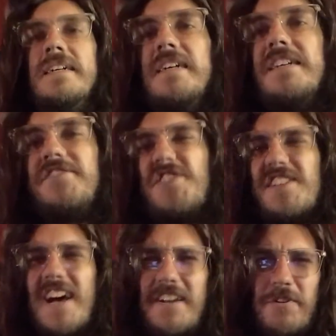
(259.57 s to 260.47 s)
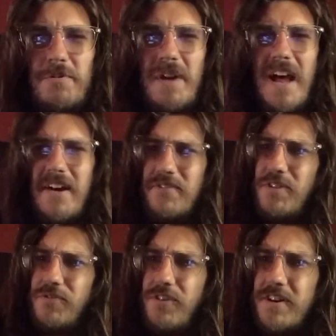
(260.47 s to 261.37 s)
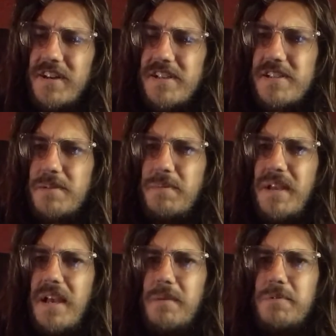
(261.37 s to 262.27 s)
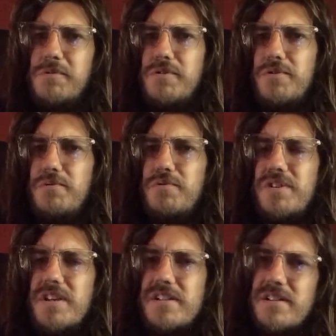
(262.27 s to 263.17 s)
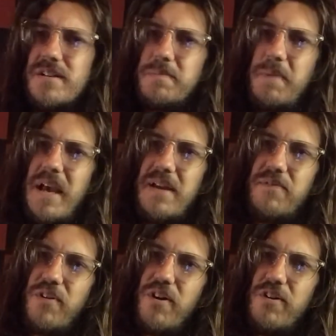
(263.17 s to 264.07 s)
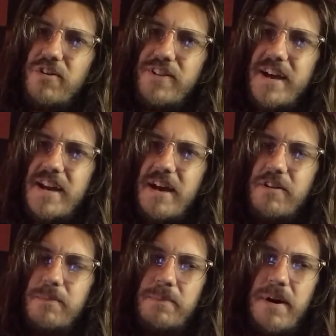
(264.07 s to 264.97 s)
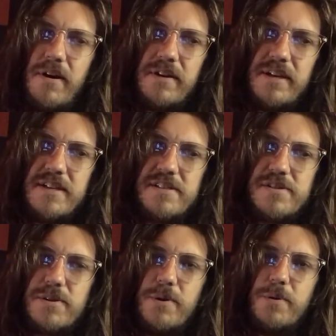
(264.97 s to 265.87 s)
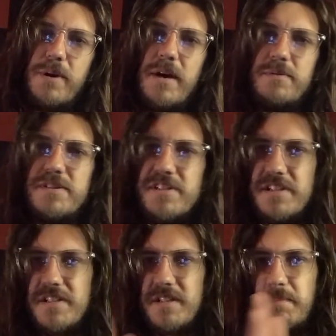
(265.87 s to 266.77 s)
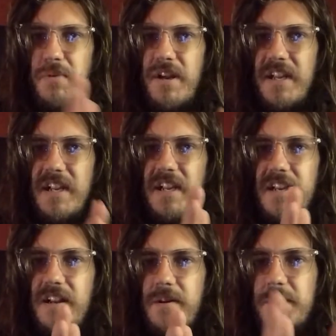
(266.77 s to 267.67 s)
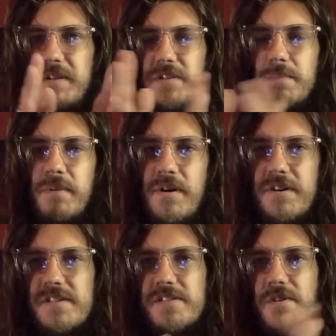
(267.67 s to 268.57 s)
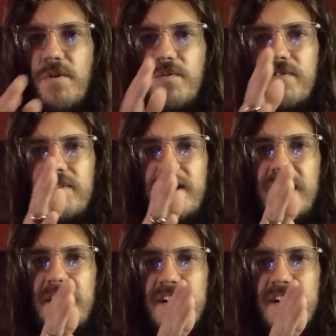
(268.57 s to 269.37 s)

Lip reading: it's just I don't have the fundings to be able to just pay for all of that out of pocket, so I was just breaking it up into parts, so hopefully,